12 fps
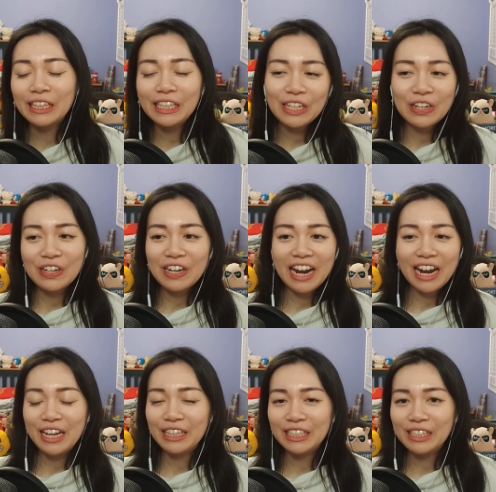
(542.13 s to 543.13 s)
a leader
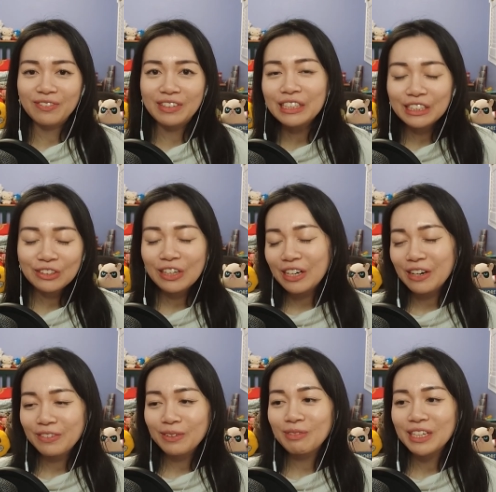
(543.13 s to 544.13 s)
and the administrator
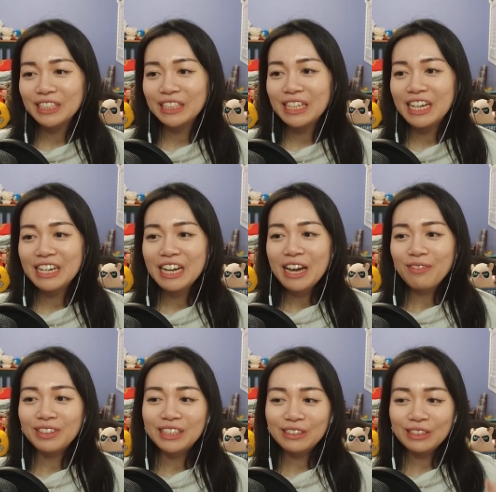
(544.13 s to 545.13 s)
of the prison
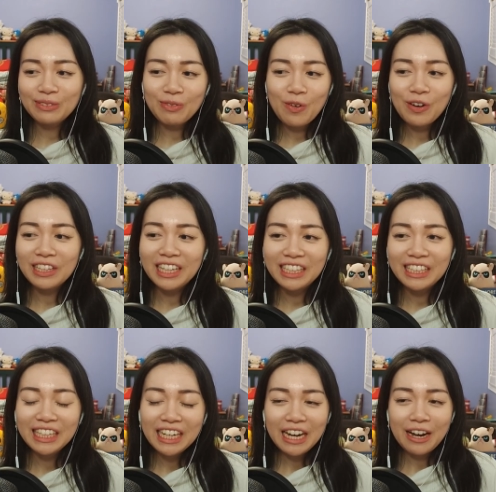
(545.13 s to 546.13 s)
but this is more like
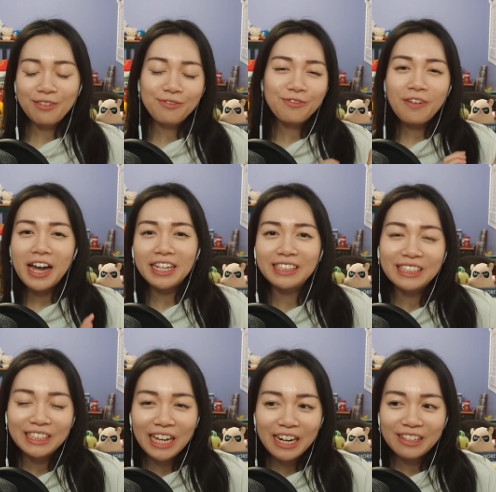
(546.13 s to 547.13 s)
a fun
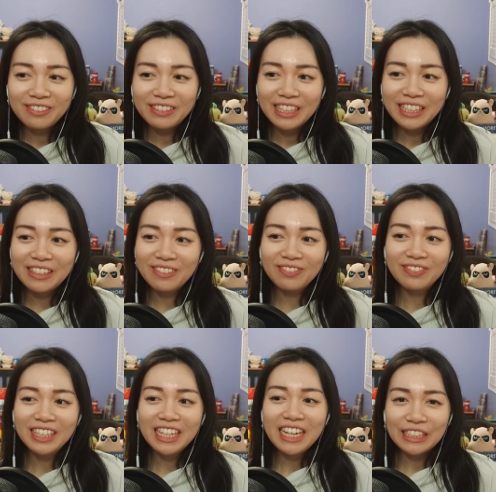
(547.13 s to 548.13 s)
side of him
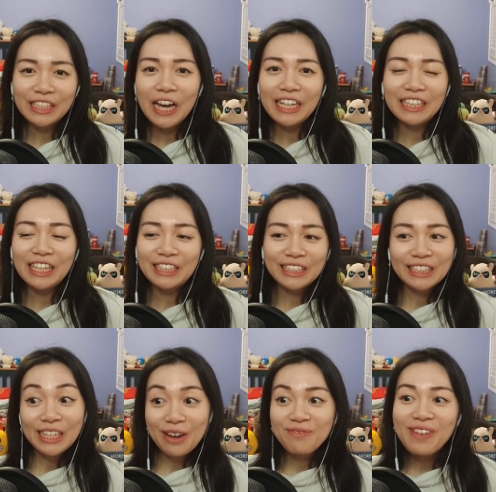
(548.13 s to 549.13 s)
a side that's
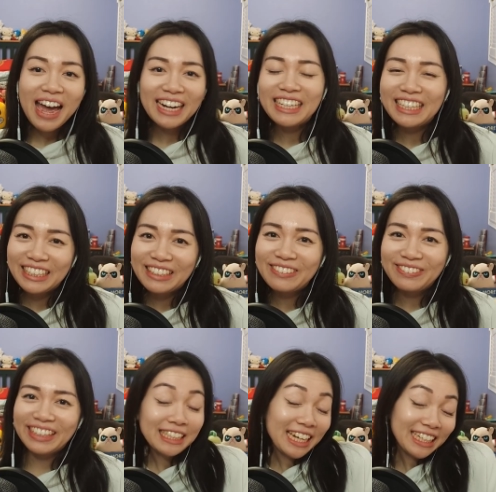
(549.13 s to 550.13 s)
competitive
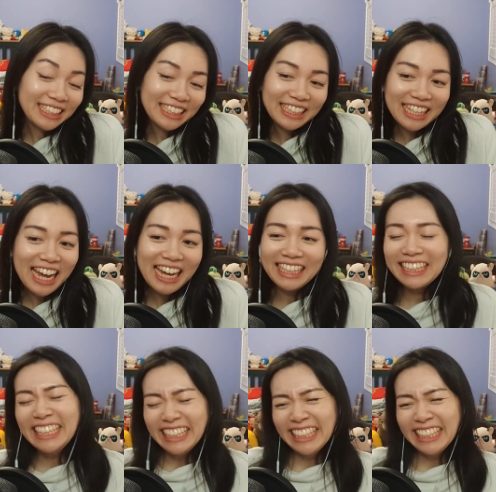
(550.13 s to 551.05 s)
I can dig that